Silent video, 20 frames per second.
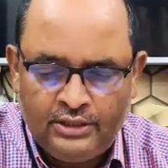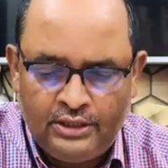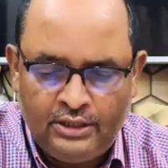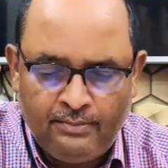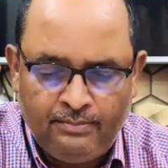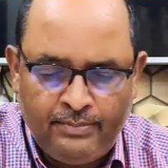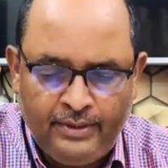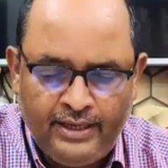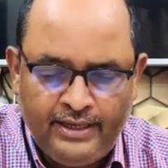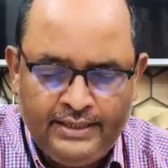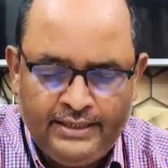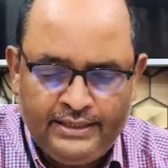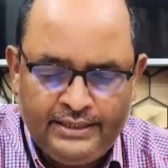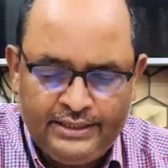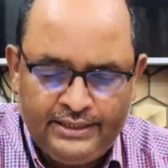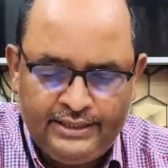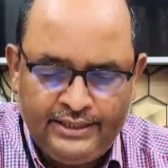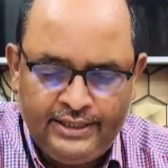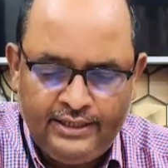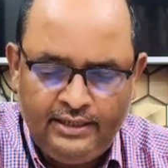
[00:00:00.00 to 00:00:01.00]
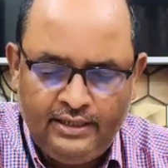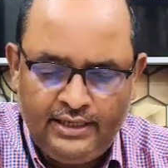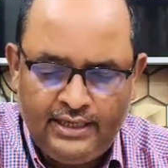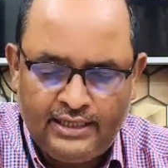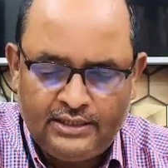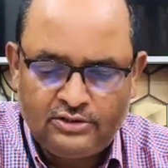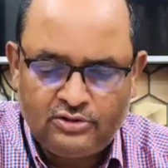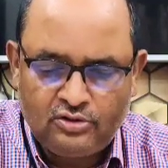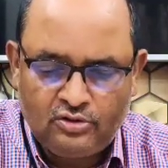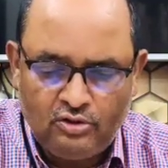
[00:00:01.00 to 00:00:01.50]
The bank retained
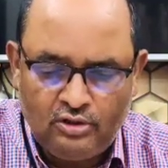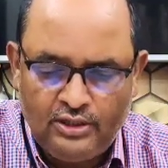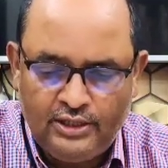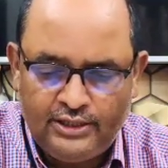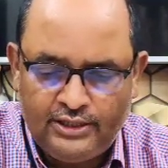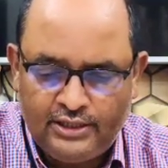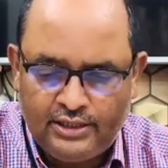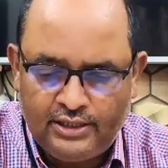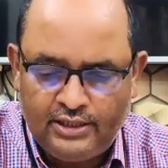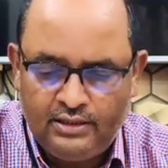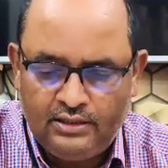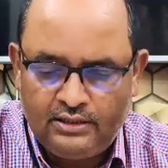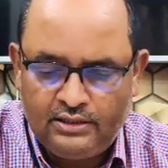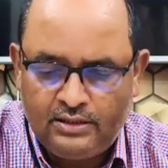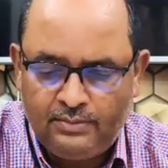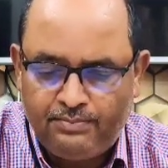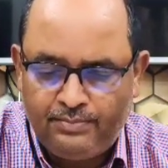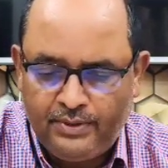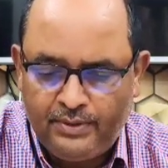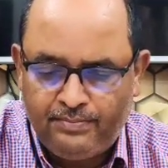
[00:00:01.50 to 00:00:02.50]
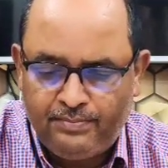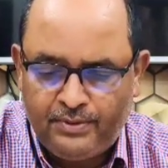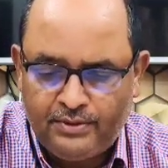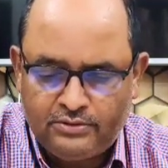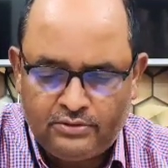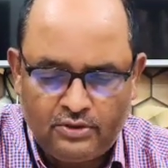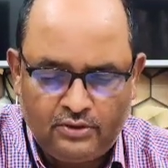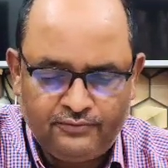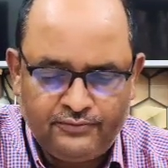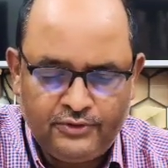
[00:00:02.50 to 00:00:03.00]
as collateral the
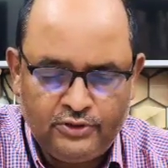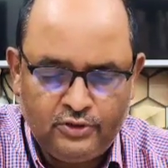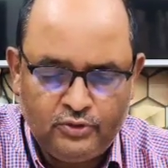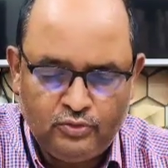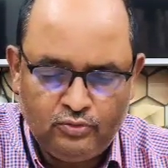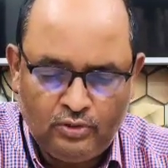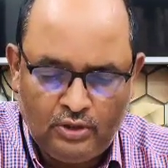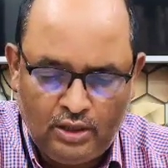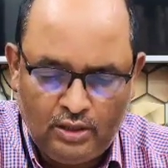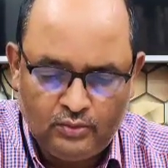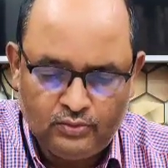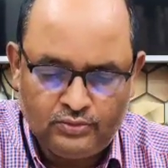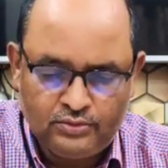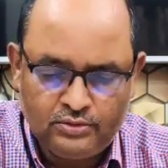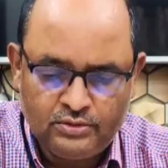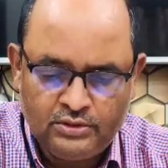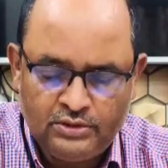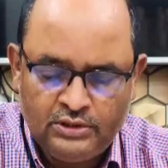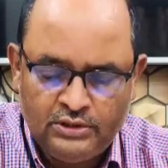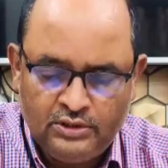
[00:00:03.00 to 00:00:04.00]
papers of the new house,